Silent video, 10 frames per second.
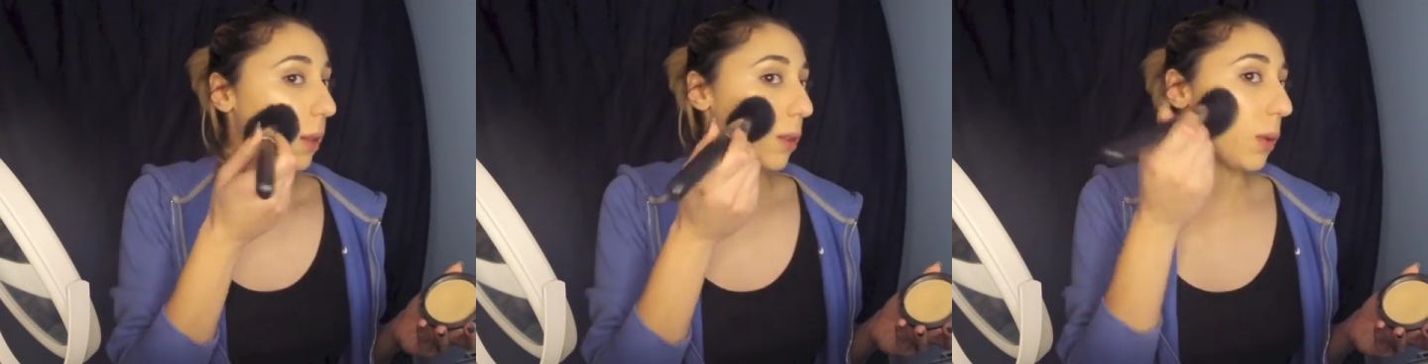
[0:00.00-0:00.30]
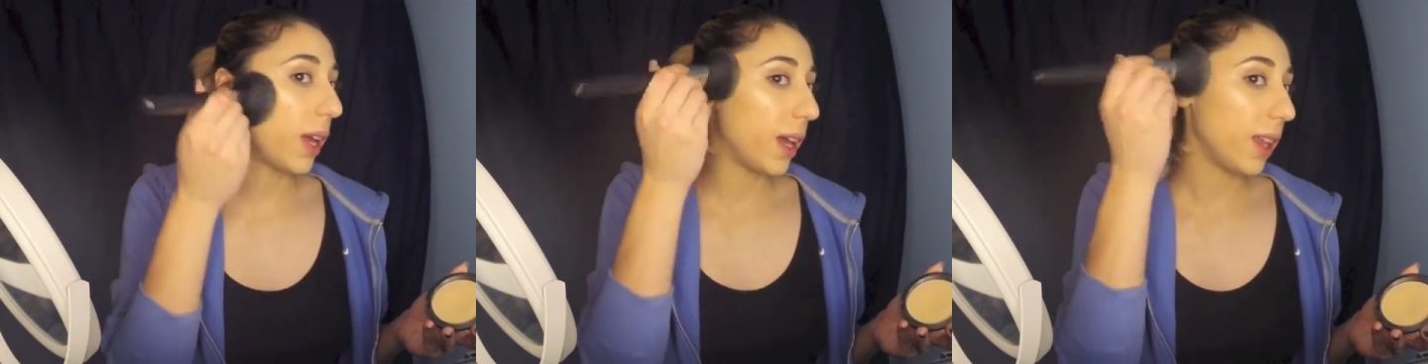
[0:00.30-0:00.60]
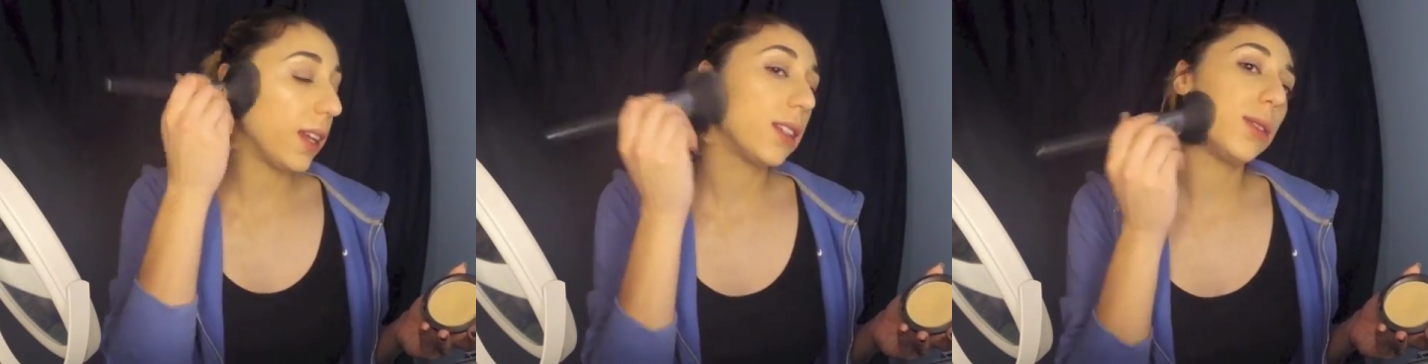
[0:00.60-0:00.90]
The way I
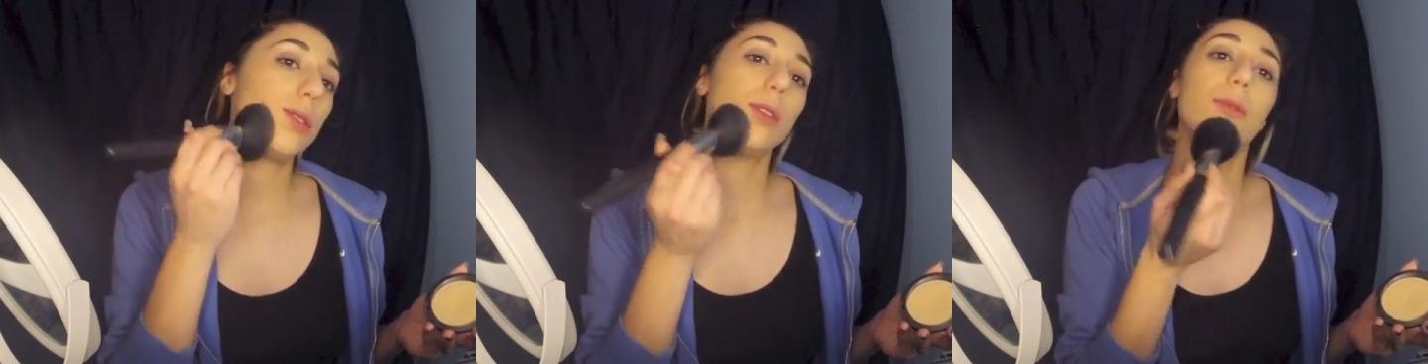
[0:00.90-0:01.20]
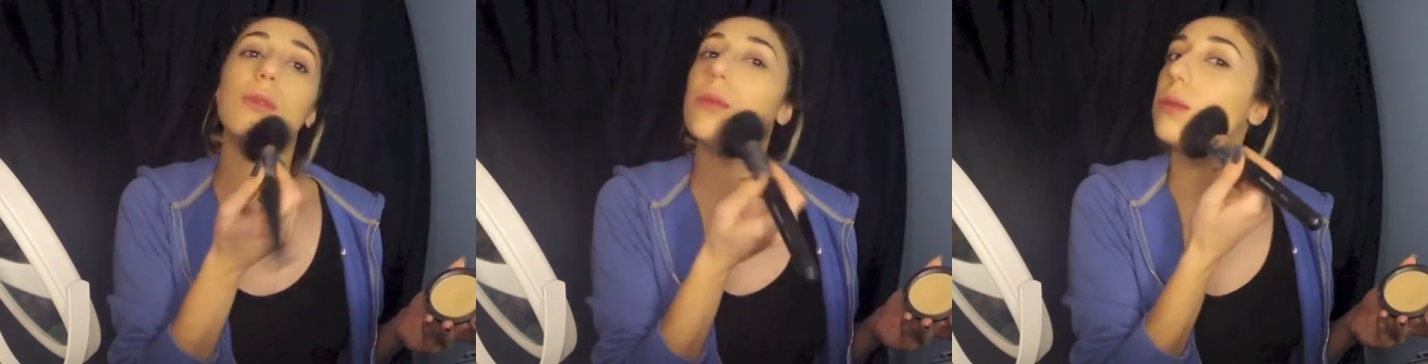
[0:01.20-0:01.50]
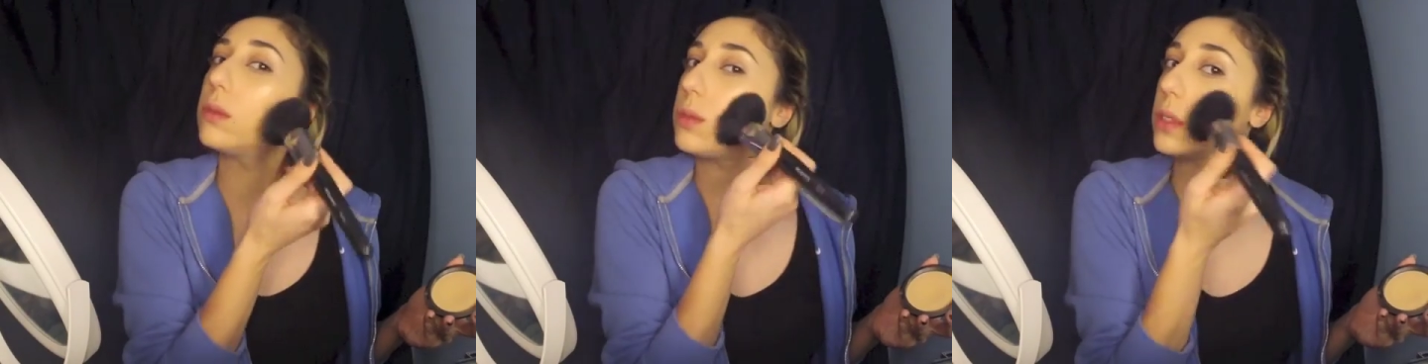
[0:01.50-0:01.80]
like to
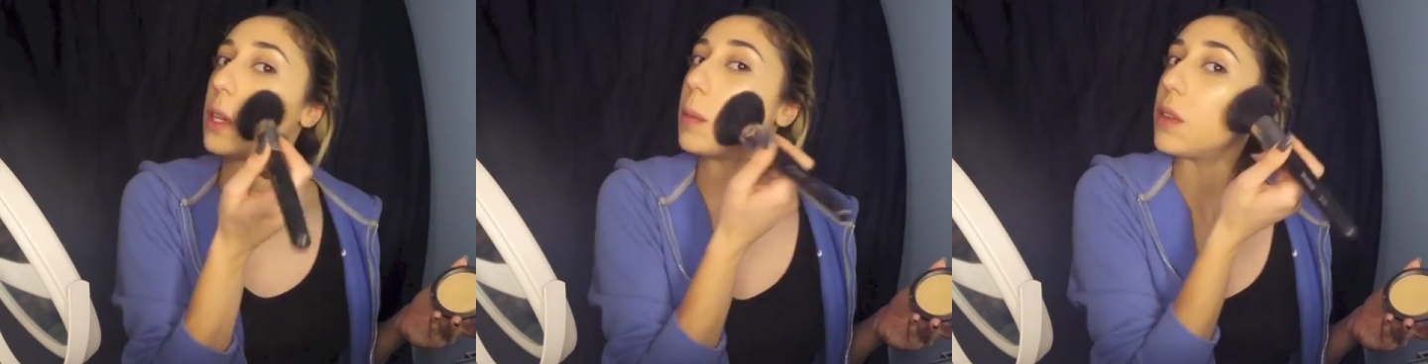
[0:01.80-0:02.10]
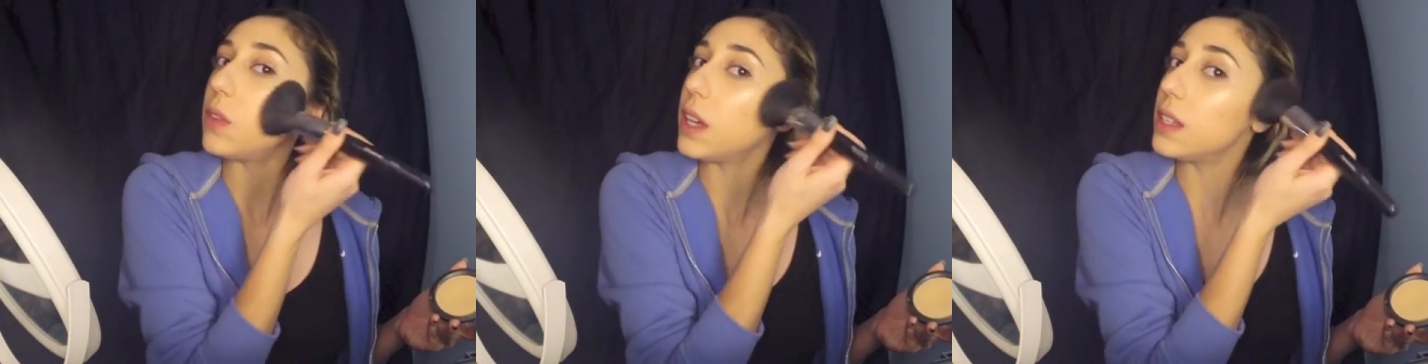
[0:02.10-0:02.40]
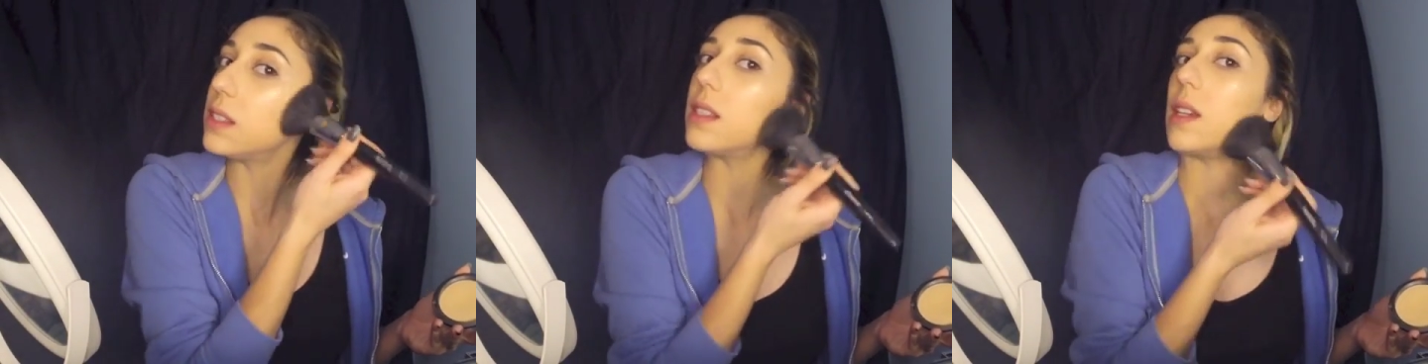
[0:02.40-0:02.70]
set my
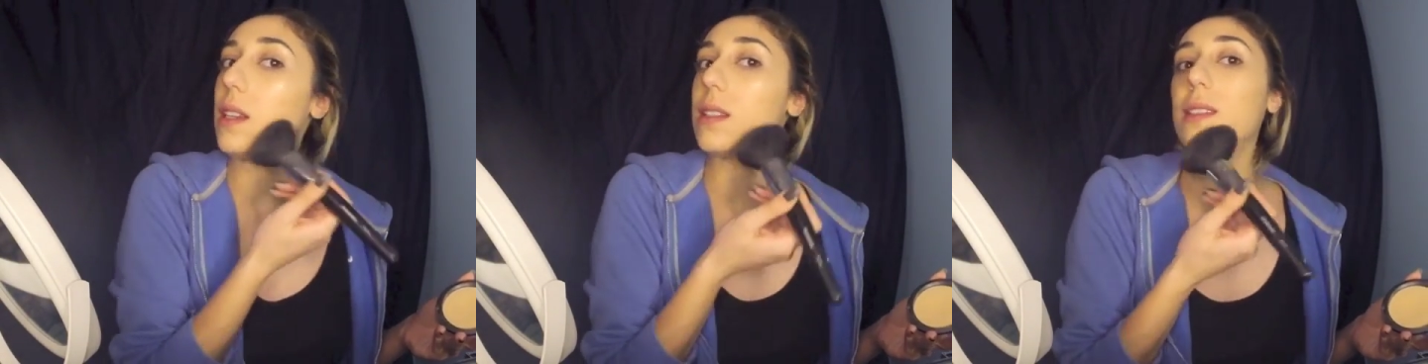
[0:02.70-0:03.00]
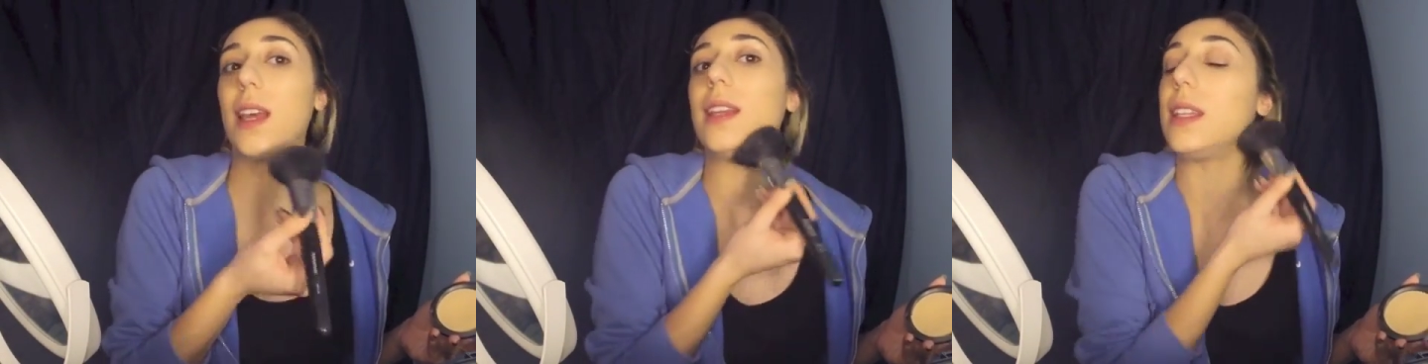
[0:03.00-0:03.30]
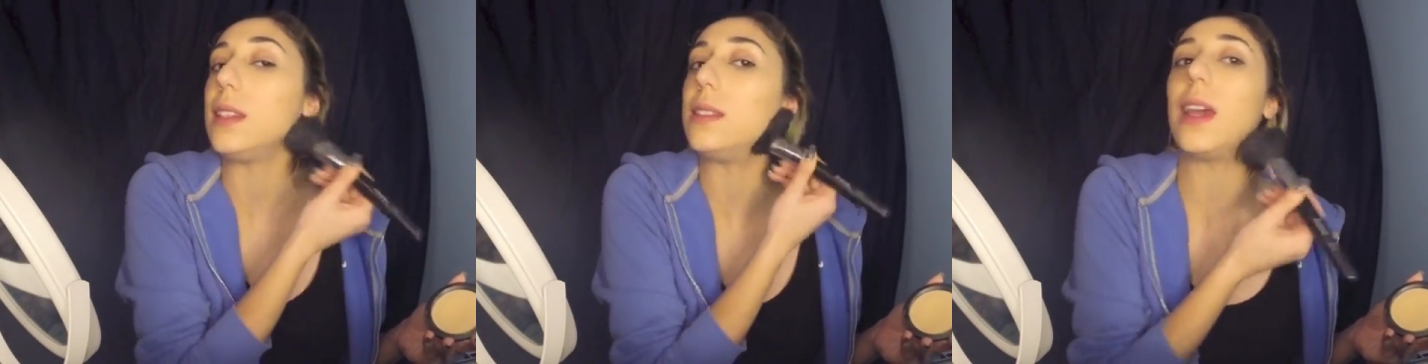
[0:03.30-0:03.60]
face is
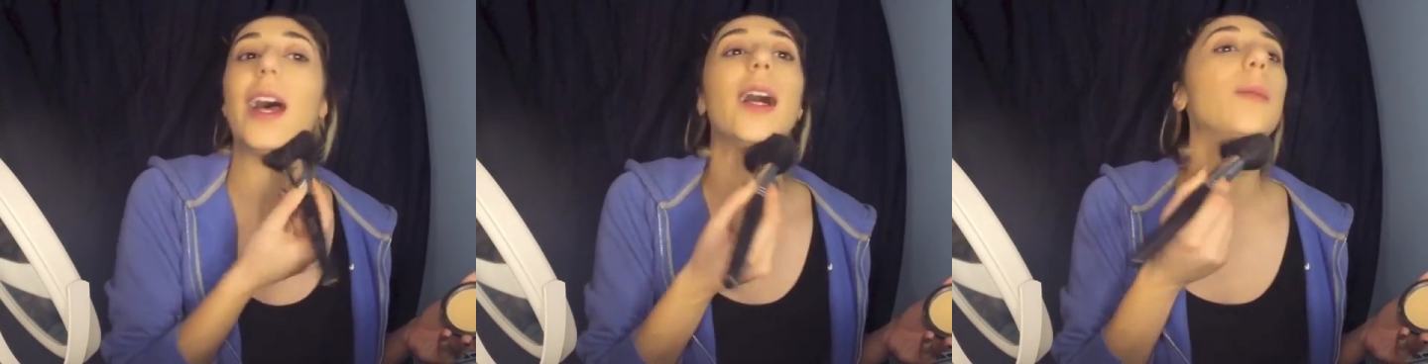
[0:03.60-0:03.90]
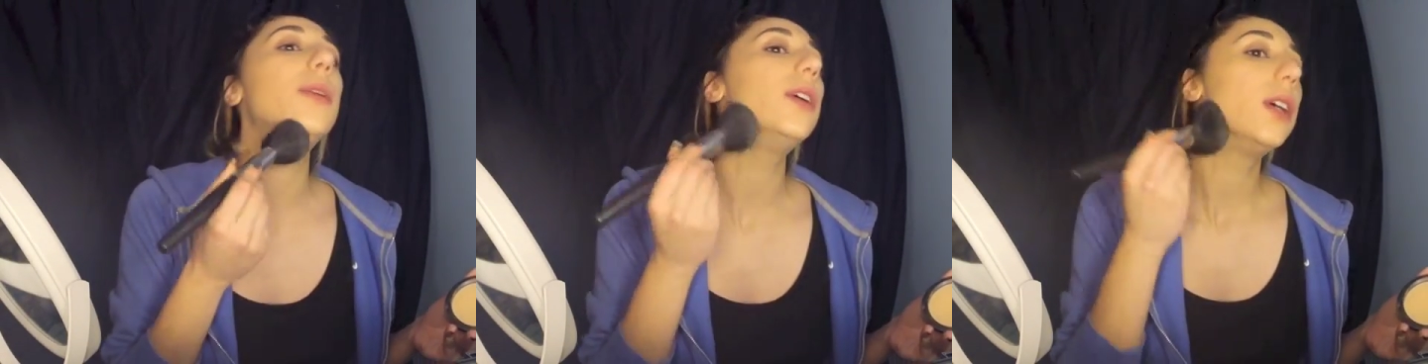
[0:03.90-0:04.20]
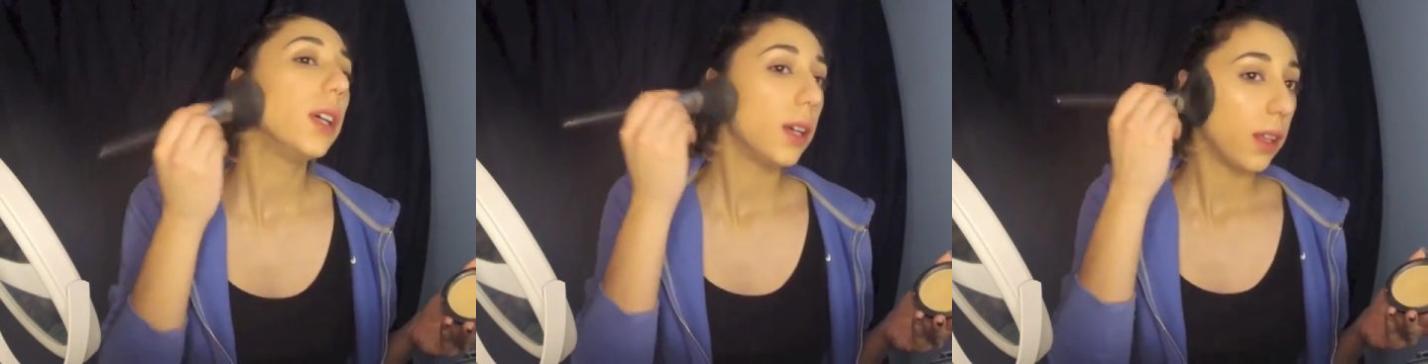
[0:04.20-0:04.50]
lightly dab
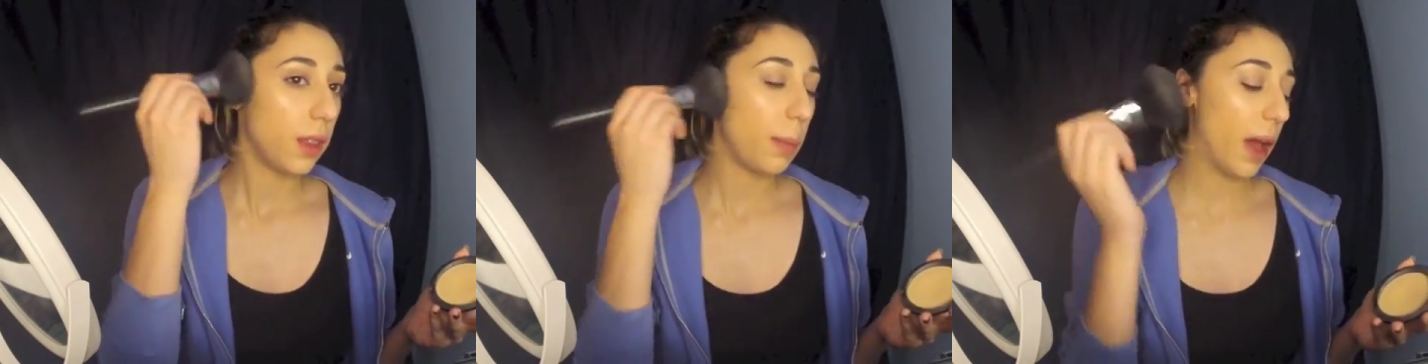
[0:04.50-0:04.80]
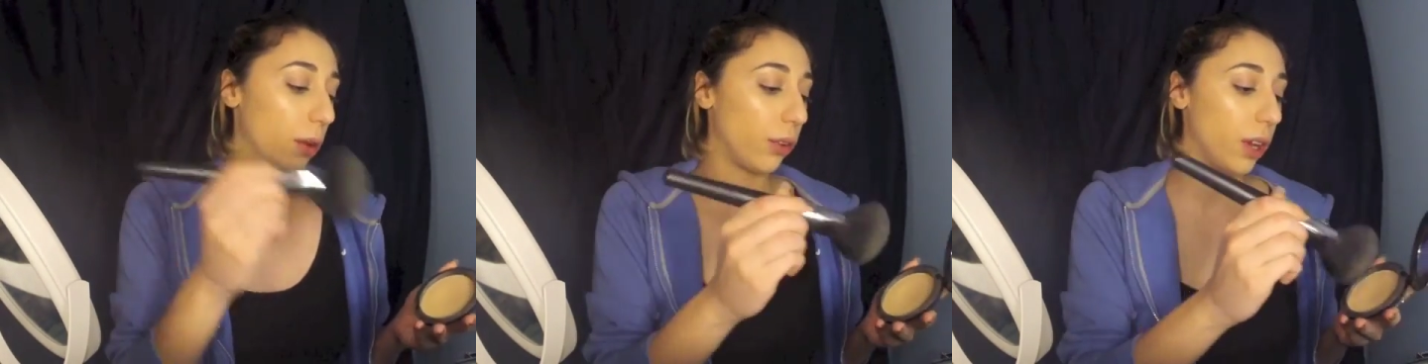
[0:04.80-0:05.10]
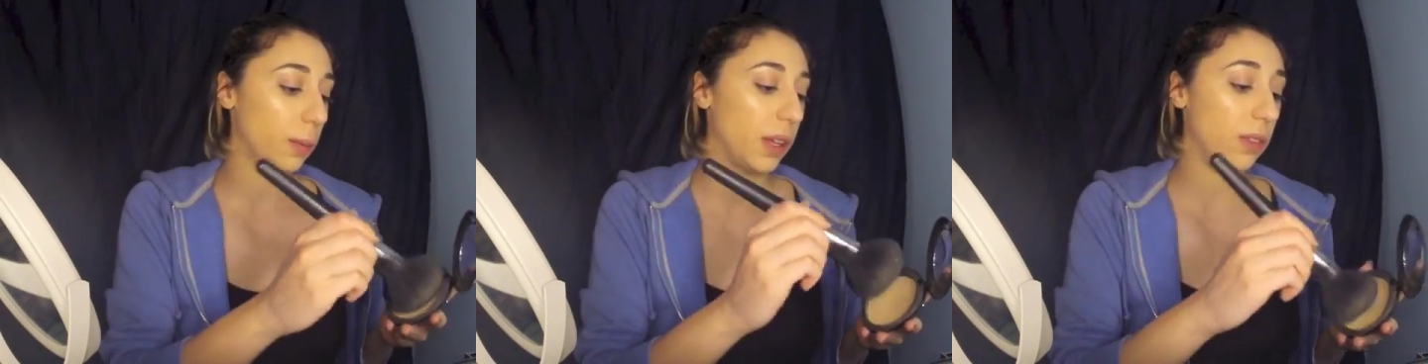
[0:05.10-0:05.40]
the powder on my